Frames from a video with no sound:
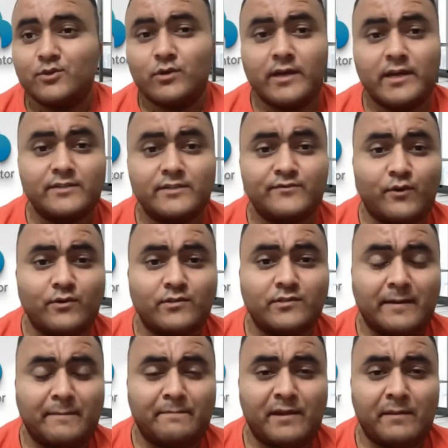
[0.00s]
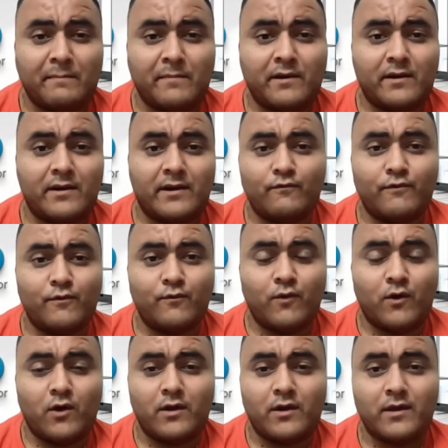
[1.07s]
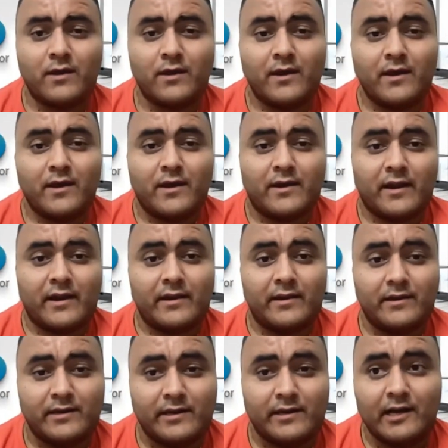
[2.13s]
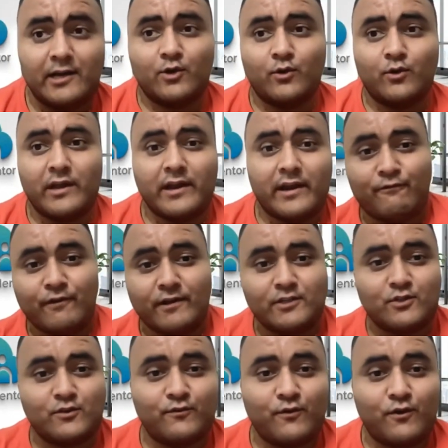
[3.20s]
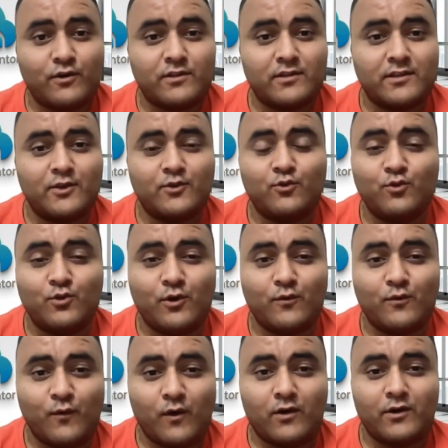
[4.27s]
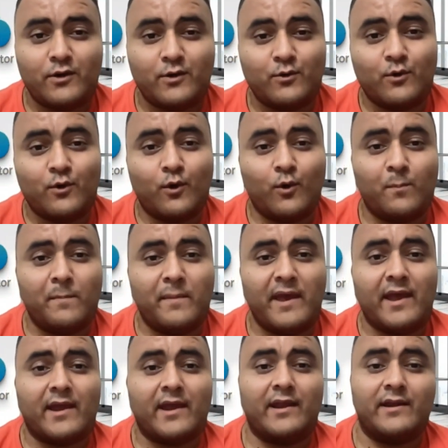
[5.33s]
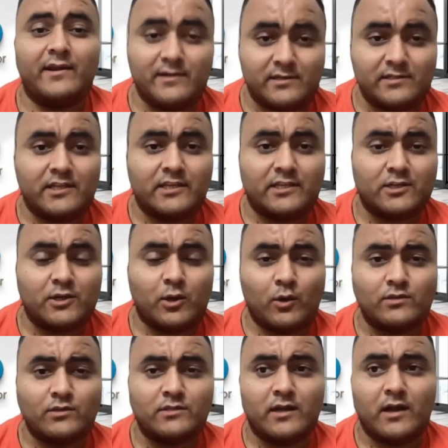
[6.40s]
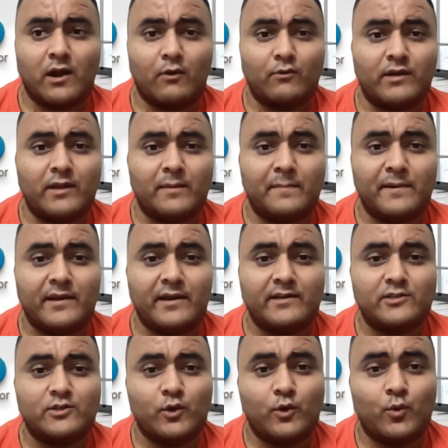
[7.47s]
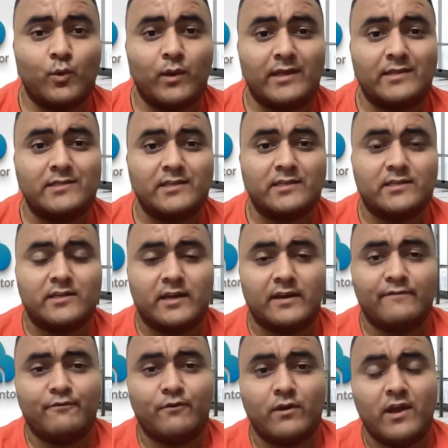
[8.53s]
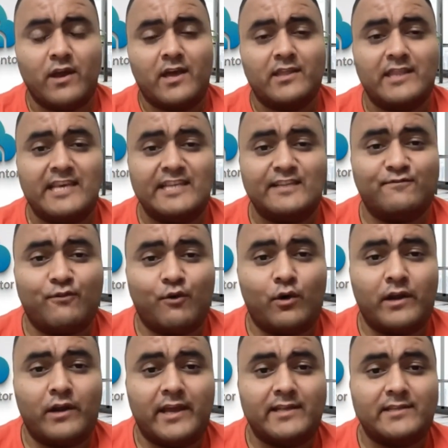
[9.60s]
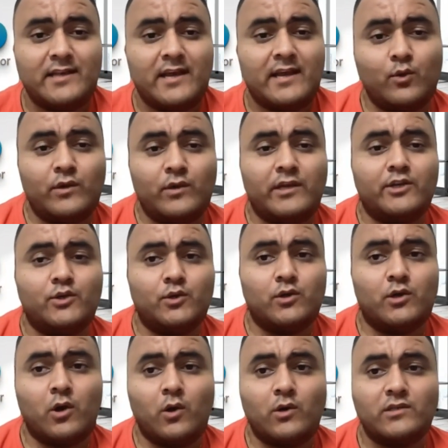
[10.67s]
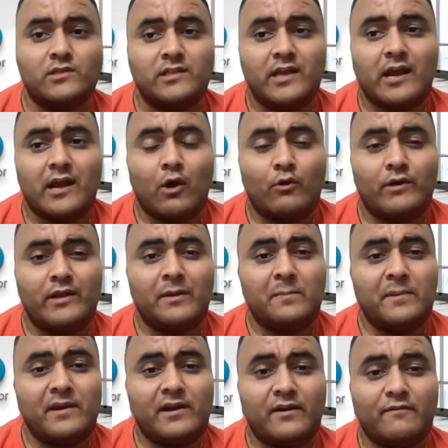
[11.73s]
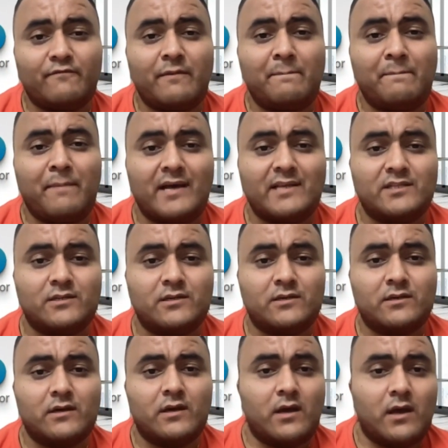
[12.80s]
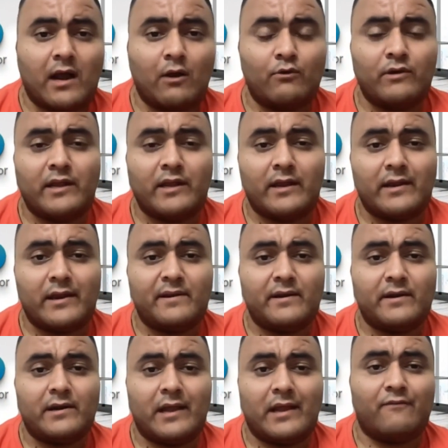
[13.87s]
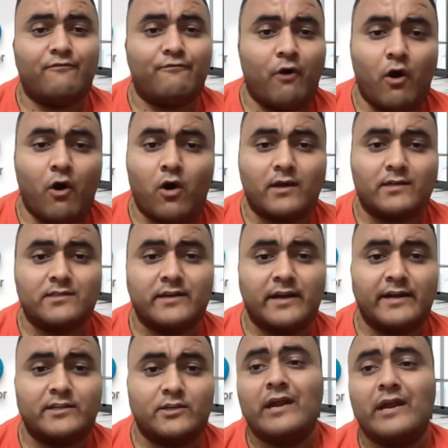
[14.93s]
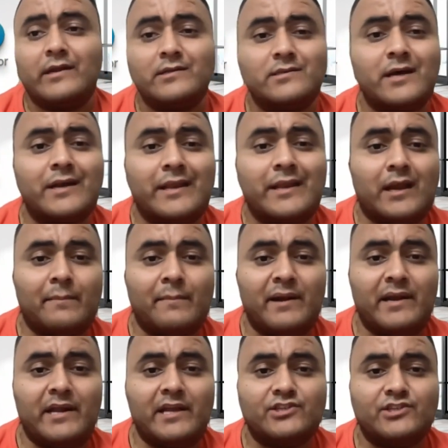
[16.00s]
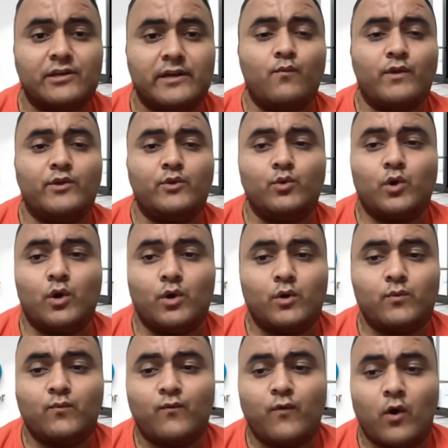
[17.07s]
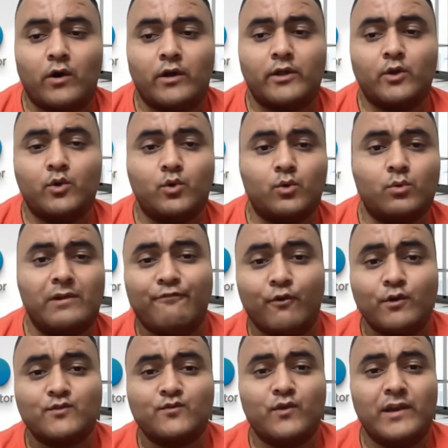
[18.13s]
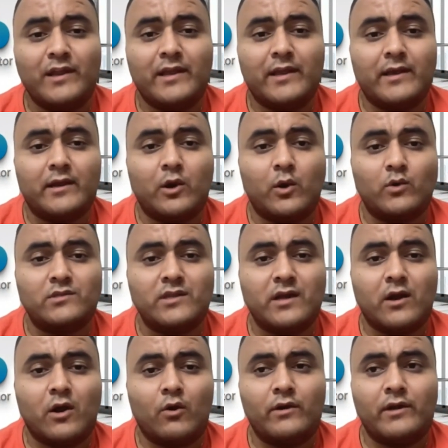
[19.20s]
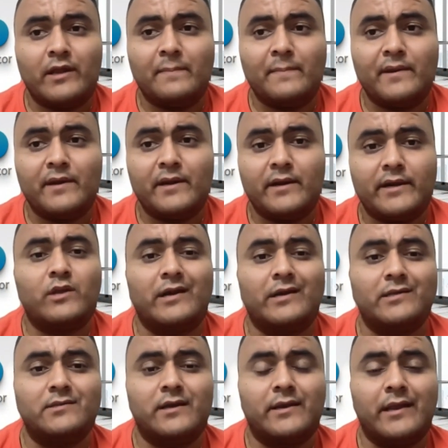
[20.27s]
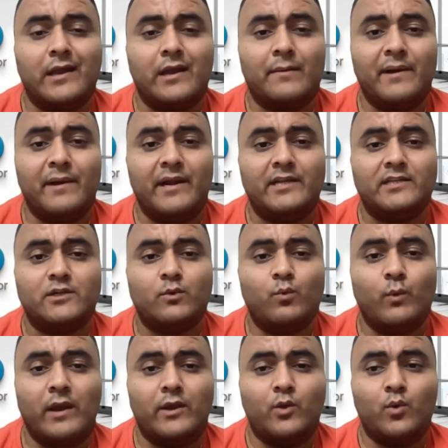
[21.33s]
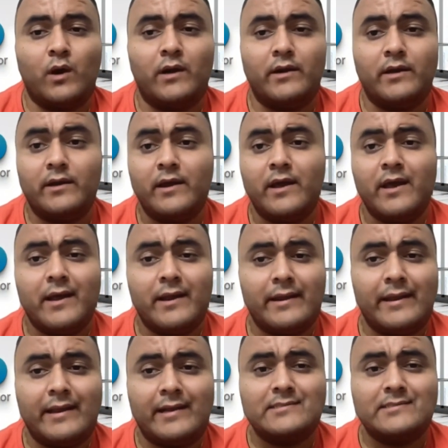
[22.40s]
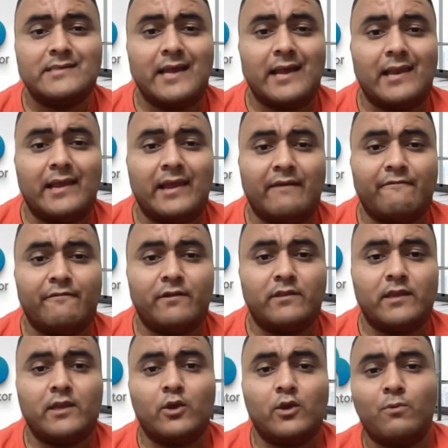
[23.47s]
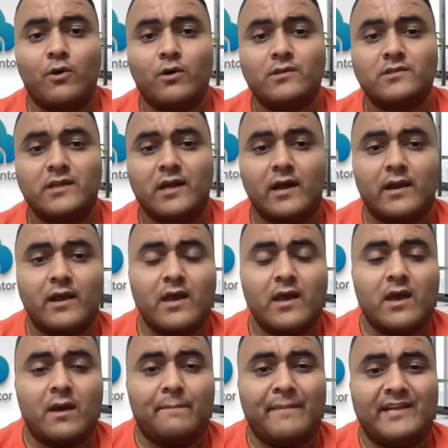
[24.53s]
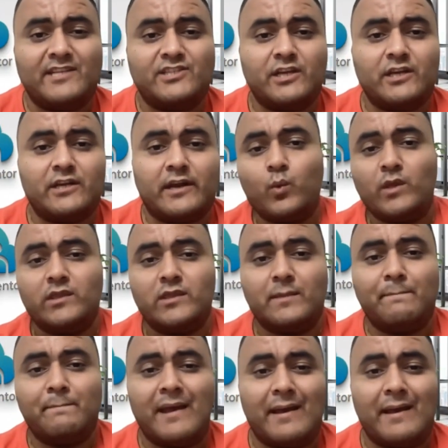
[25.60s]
today is 4th September, if you wanna run till today, 1st to 4th, you do not want to go back and just close the accounting period. So you can just run for these 4 days. You need to close the accounting period of the past accounting period, like August, right? That is a recommendation. We do not want you to forcefully close the accounting period. That is a recommendation. When you are done reconciling everything, your books are matching with the